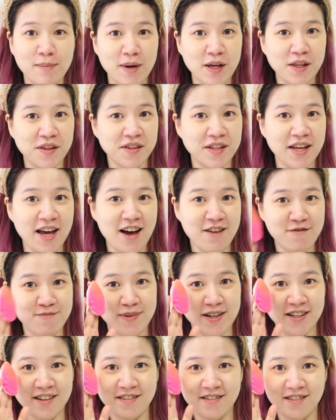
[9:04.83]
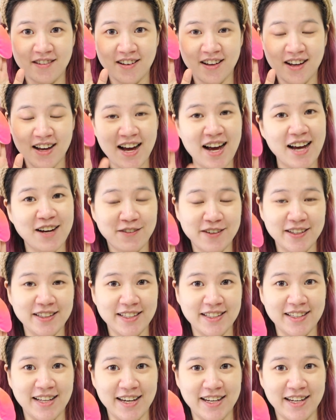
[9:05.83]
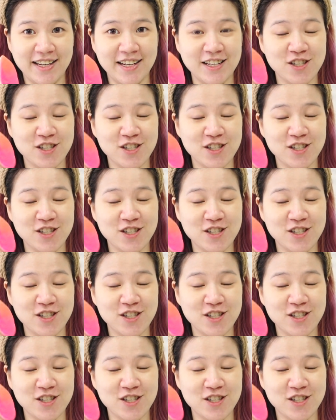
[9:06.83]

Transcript: a must-have, but I really like it.